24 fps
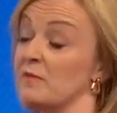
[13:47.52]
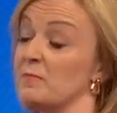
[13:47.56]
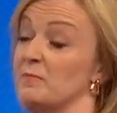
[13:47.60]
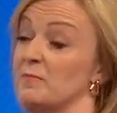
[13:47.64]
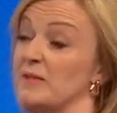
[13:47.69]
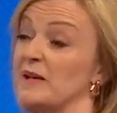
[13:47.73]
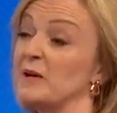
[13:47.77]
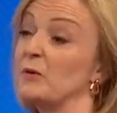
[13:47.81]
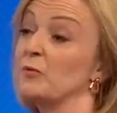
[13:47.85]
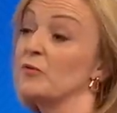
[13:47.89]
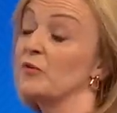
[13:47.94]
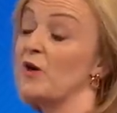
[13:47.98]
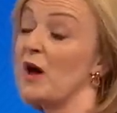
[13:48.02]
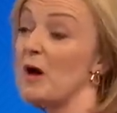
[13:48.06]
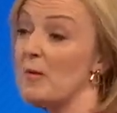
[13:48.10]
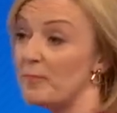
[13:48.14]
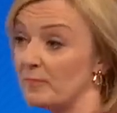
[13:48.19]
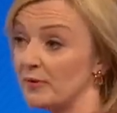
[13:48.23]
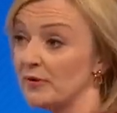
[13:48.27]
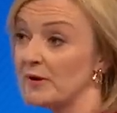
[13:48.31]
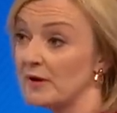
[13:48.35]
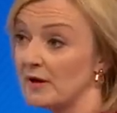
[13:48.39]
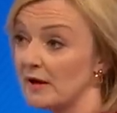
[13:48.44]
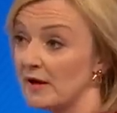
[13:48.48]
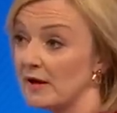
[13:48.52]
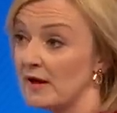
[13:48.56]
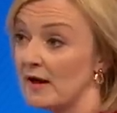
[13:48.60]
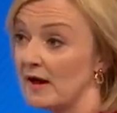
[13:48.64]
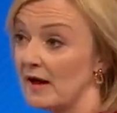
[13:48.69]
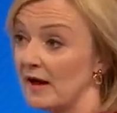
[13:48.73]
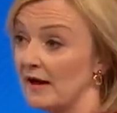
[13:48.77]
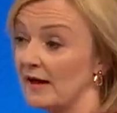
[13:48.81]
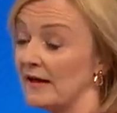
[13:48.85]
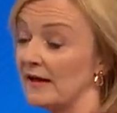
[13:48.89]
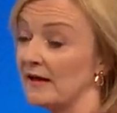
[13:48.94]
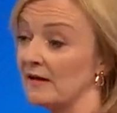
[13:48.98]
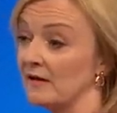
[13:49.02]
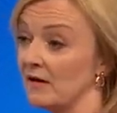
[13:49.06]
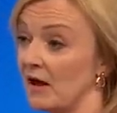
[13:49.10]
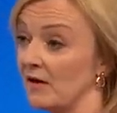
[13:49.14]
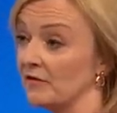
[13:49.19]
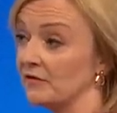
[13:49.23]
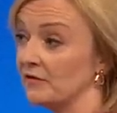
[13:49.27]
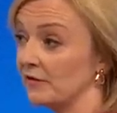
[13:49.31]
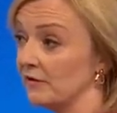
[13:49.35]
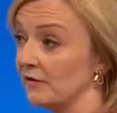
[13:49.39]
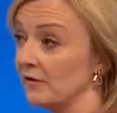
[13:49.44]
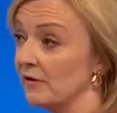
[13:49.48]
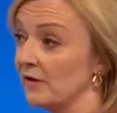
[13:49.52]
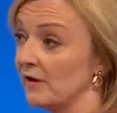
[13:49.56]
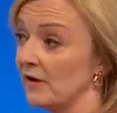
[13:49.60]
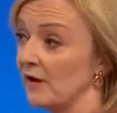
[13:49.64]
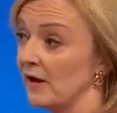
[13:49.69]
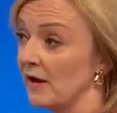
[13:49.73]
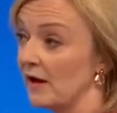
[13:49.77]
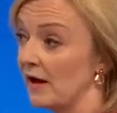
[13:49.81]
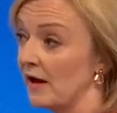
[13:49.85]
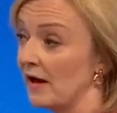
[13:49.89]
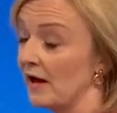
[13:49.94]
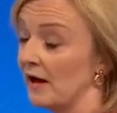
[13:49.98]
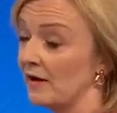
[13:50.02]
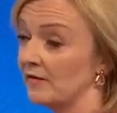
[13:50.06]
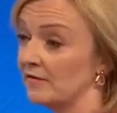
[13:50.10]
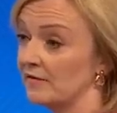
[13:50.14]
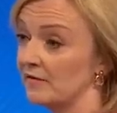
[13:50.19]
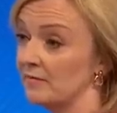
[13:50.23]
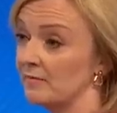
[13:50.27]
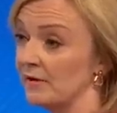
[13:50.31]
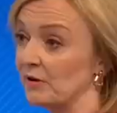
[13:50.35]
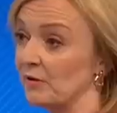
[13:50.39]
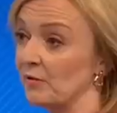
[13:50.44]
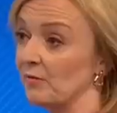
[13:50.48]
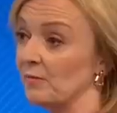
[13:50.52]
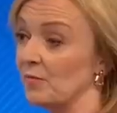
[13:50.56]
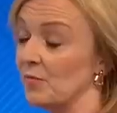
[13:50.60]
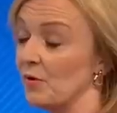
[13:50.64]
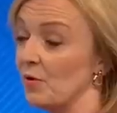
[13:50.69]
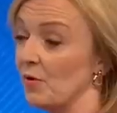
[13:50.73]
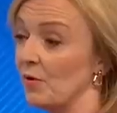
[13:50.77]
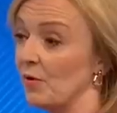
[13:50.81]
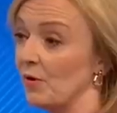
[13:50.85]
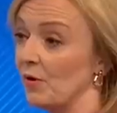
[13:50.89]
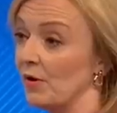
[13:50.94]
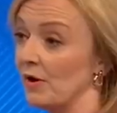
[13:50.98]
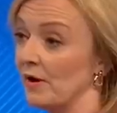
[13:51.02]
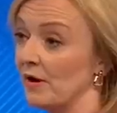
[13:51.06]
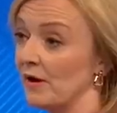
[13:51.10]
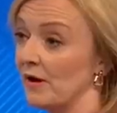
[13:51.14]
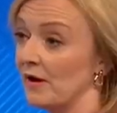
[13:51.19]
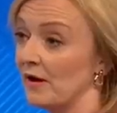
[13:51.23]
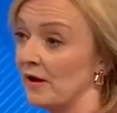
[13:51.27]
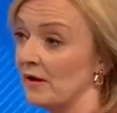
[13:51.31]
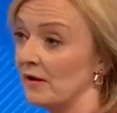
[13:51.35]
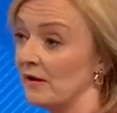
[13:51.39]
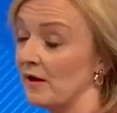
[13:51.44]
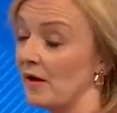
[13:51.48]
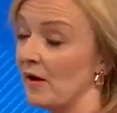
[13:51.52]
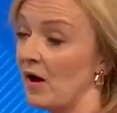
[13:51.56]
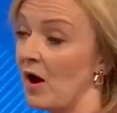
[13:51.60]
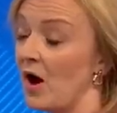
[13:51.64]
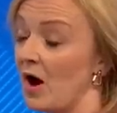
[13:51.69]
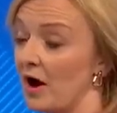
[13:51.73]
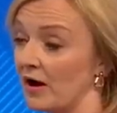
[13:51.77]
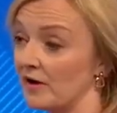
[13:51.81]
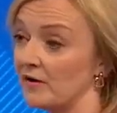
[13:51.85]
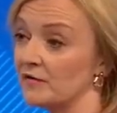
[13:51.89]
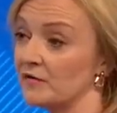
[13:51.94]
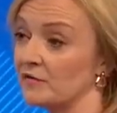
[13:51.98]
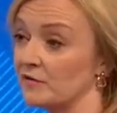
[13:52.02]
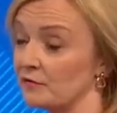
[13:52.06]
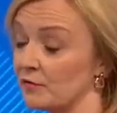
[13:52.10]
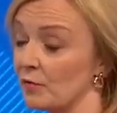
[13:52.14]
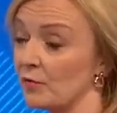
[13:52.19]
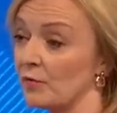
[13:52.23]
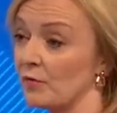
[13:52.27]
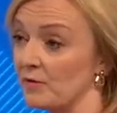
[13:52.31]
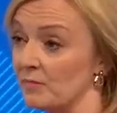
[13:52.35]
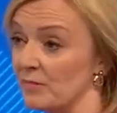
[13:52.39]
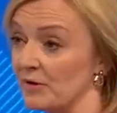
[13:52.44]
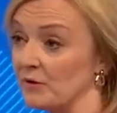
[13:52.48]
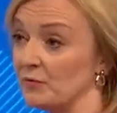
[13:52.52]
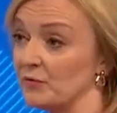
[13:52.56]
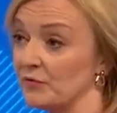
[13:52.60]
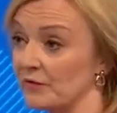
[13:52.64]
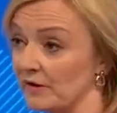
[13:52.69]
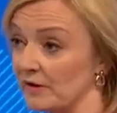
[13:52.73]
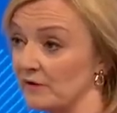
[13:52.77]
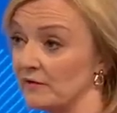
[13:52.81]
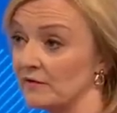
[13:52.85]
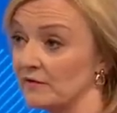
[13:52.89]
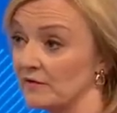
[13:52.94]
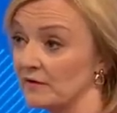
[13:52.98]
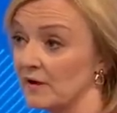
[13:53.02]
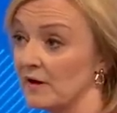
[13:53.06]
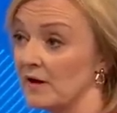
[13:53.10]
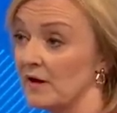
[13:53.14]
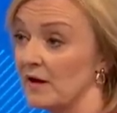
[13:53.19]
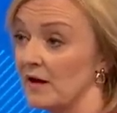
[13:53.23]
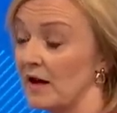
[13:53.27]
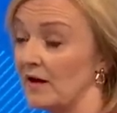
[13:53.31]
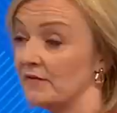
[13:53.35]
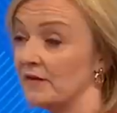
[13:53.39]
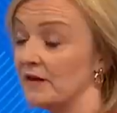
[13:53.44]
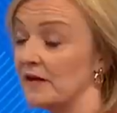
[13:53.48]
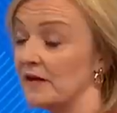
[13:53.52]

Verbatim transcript: to build up uh, in London uh, to build more you know, higher story buildings. I